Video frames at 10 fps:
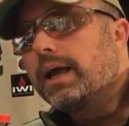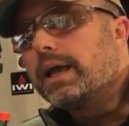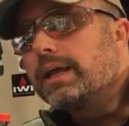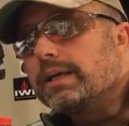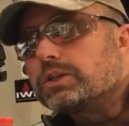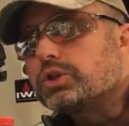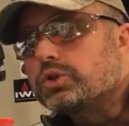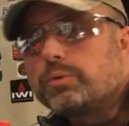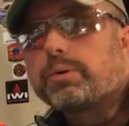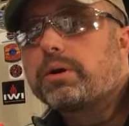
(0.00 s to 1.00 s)
it is
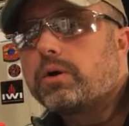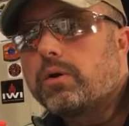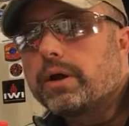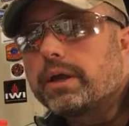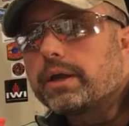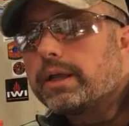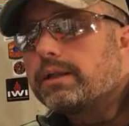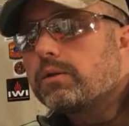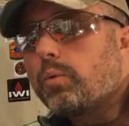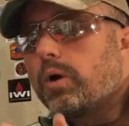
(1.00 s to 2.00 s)
super annoying.
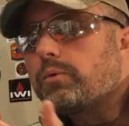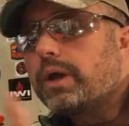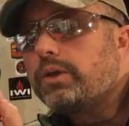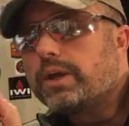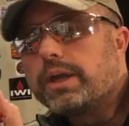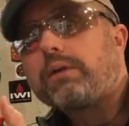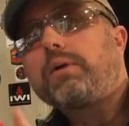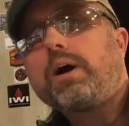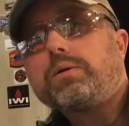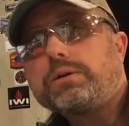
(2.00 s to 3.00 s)
And one way you can get
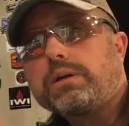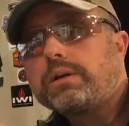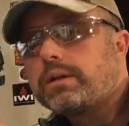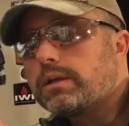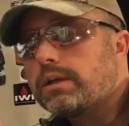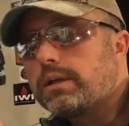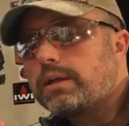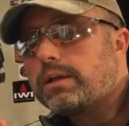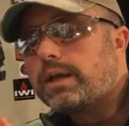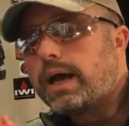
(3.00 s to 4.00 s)
around
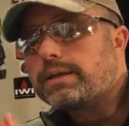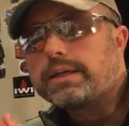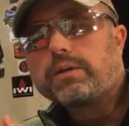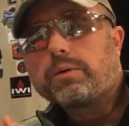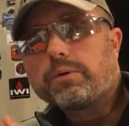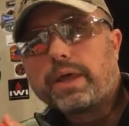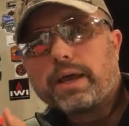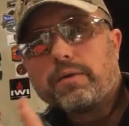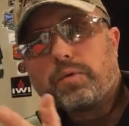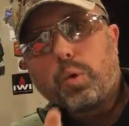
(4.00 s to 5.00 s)
not dealing with
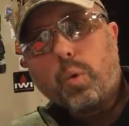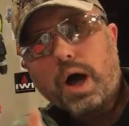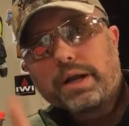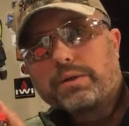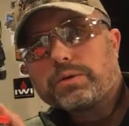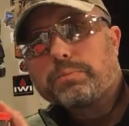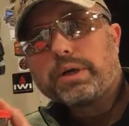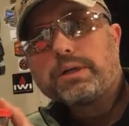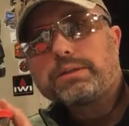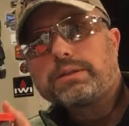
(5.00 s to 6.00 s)
that, if you want to use
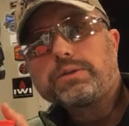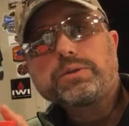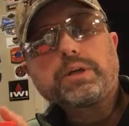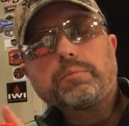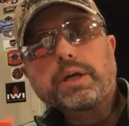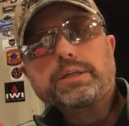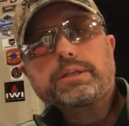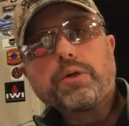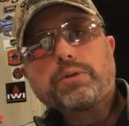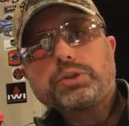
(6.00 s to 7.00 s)
pins, is use something like
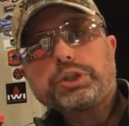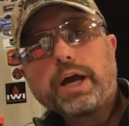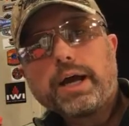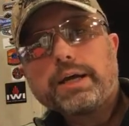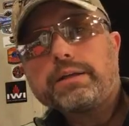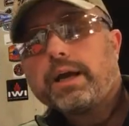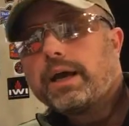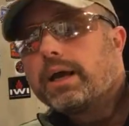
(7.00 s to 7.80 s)
Southern Shine.